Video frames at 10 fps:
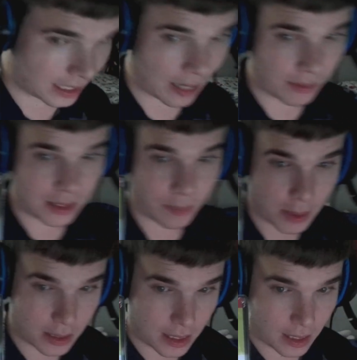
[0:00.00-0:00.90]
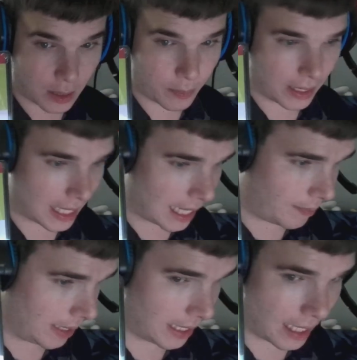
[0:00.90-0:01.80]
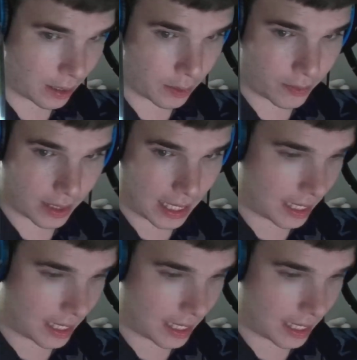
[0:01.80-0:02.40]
That was supposed to go behind me, not over